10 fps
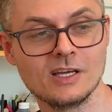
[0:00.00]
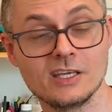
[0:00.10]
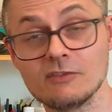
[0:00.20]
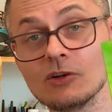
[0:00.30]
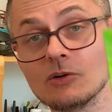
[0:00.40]

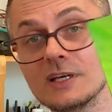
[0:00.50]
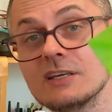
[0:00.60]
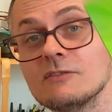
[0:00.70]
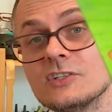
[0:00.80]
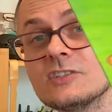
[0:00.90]
Even though, like,
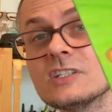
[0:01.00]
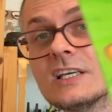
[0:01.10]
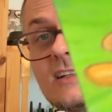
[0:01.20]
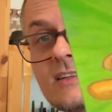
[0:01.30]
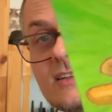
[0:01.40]
even just to
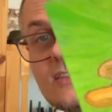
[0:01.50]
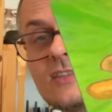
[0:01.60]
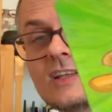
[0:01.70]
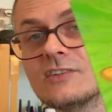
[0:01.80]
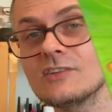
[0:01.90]
get it to this stage,